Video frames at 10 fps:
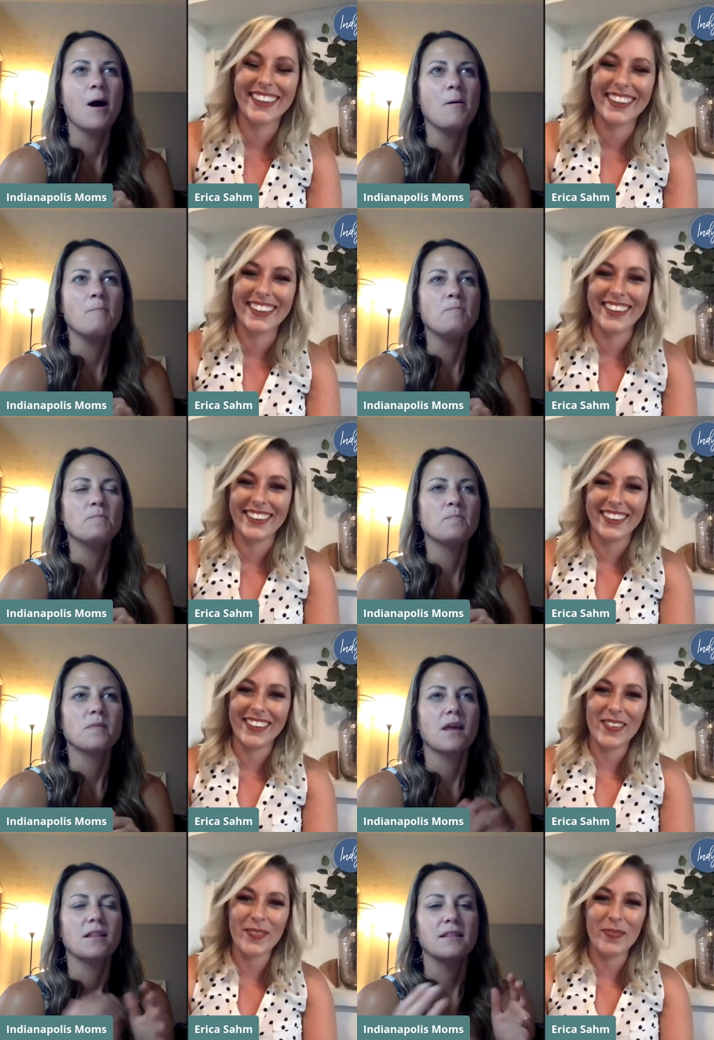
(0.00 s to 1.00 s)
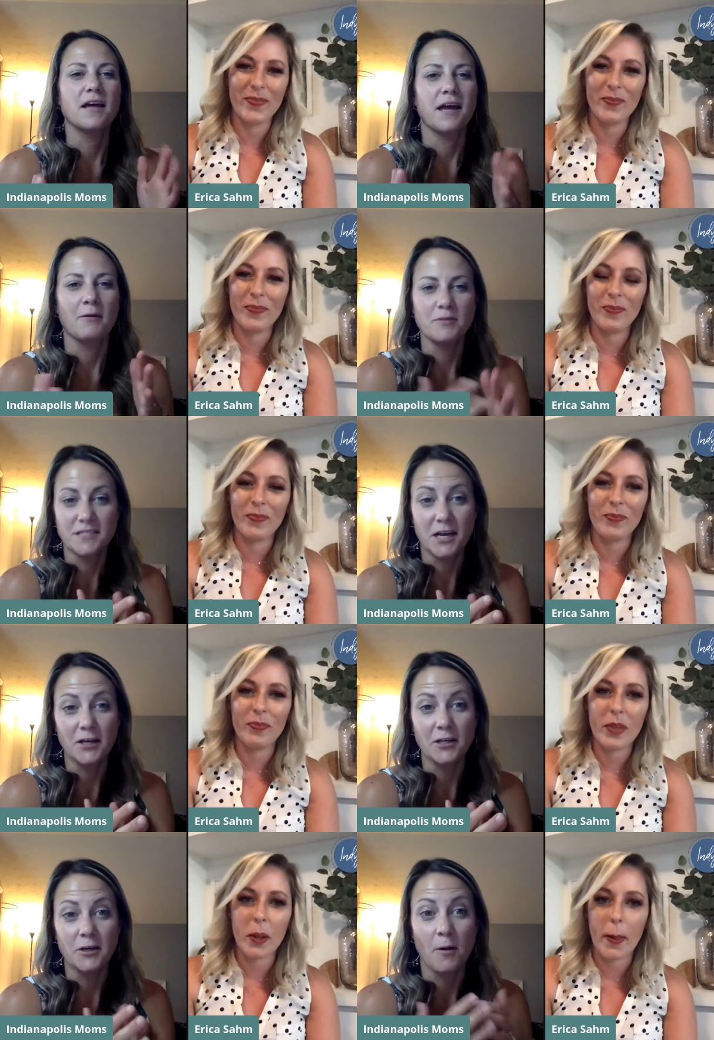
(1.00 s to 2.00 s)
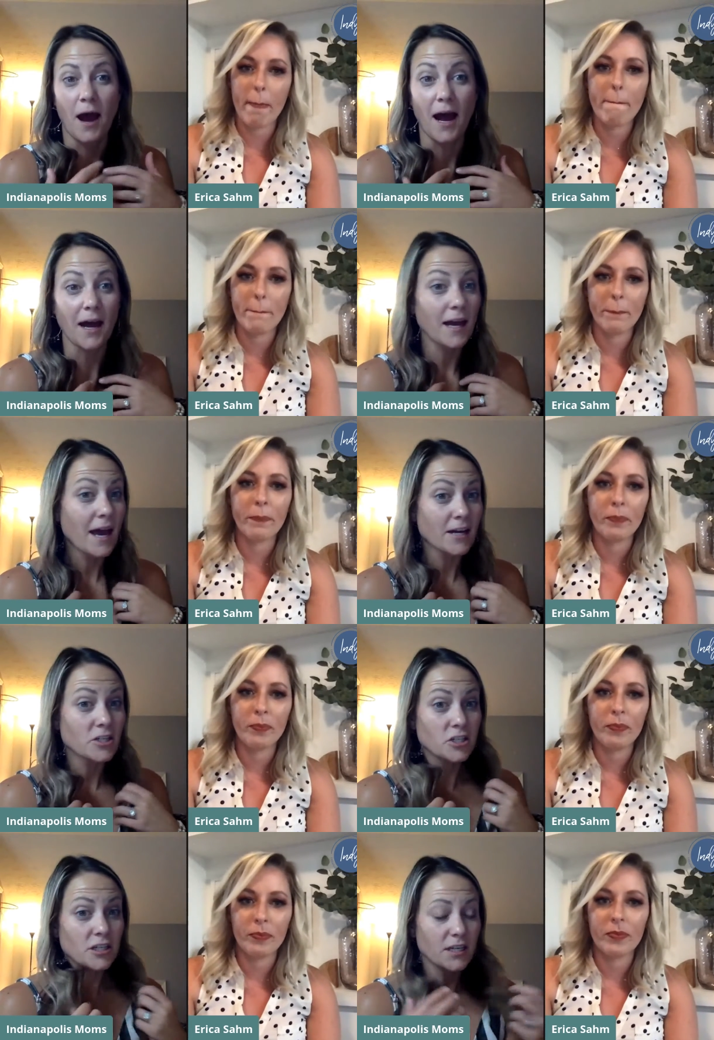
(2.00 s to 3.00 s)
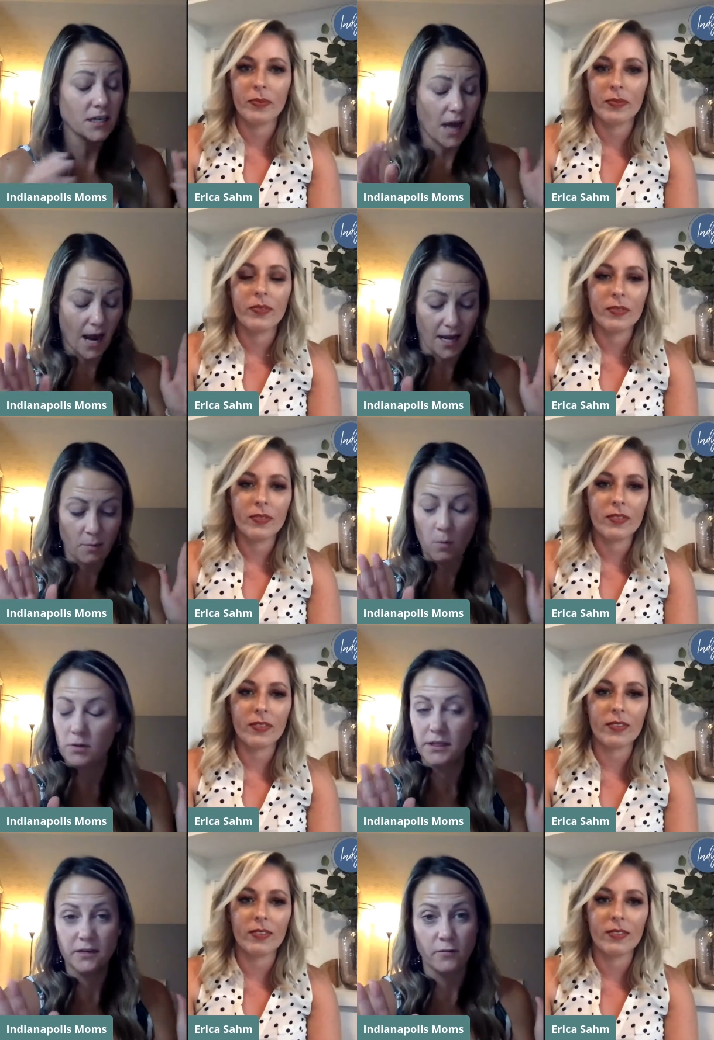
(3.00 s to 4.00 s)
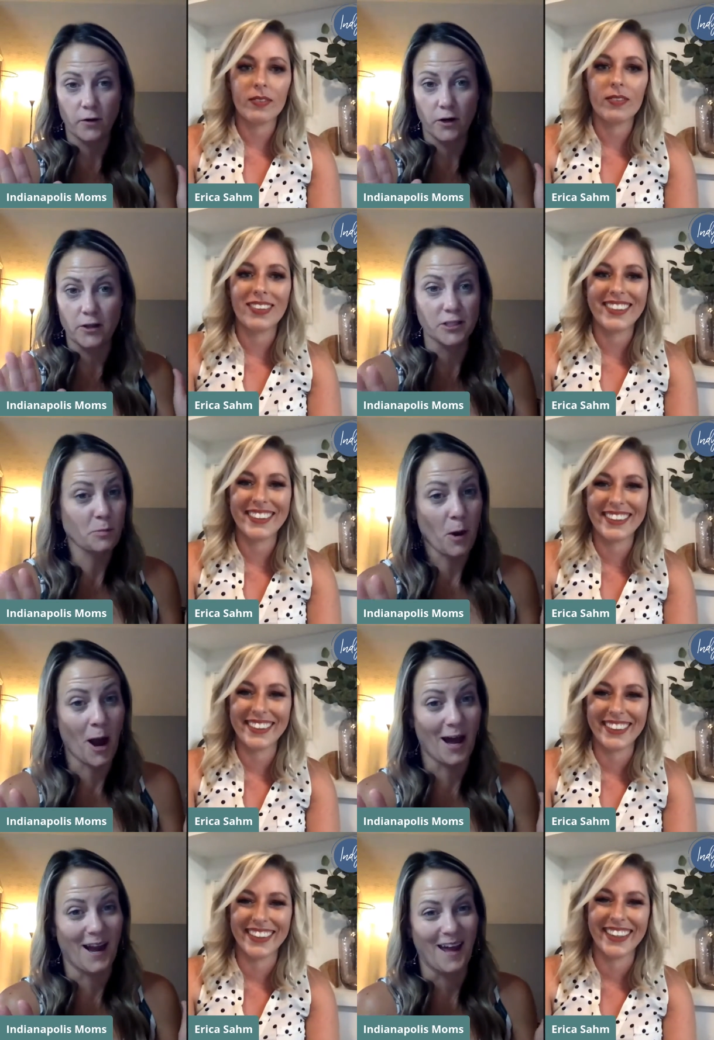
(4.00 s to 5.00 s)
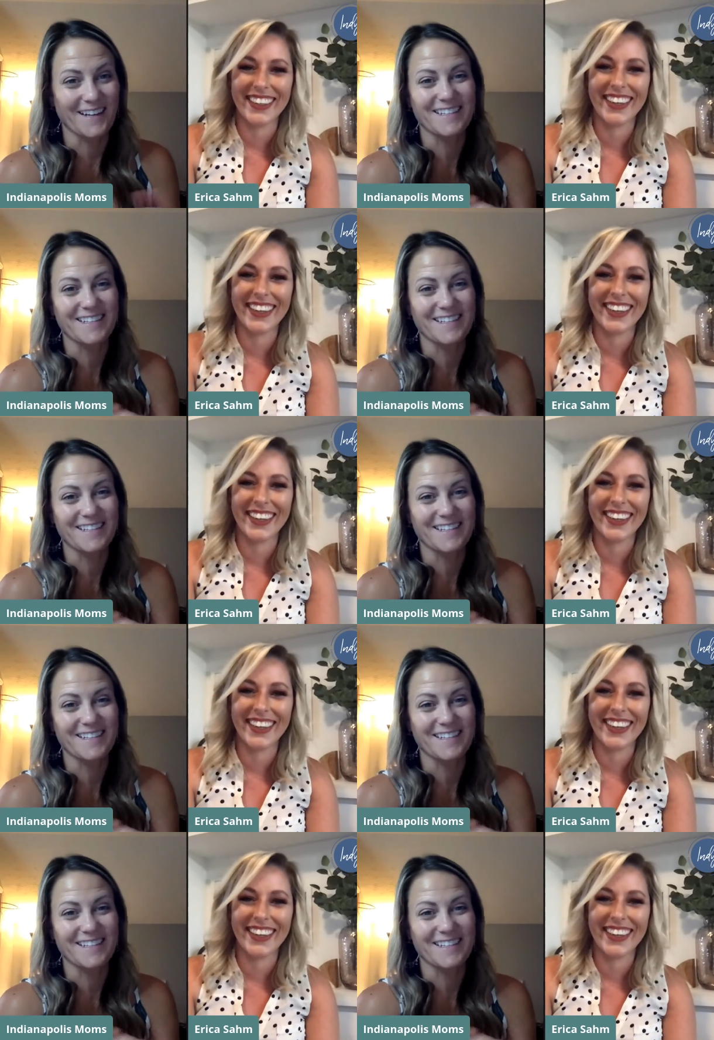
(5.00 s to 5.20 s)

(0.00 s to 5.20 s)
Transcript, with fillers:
Speaker 1: um, like I was telling you, I actually I am a believer in this product.